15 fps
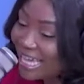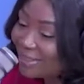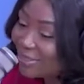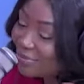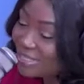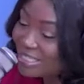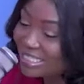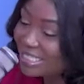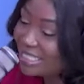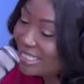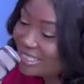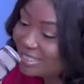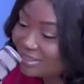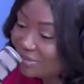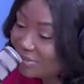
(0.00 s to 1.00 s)
a
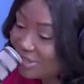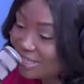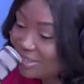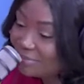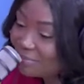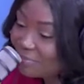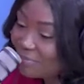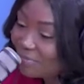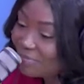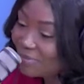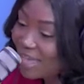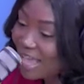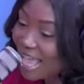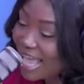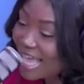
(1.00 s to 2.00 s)
360 degree.
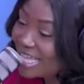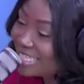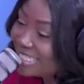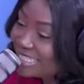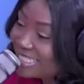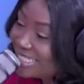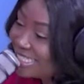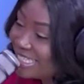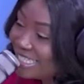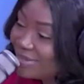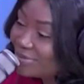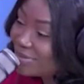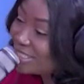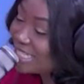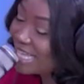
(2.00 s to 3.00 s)
And
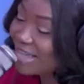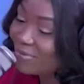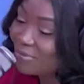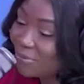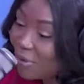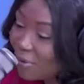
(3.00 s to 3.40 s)
he was like,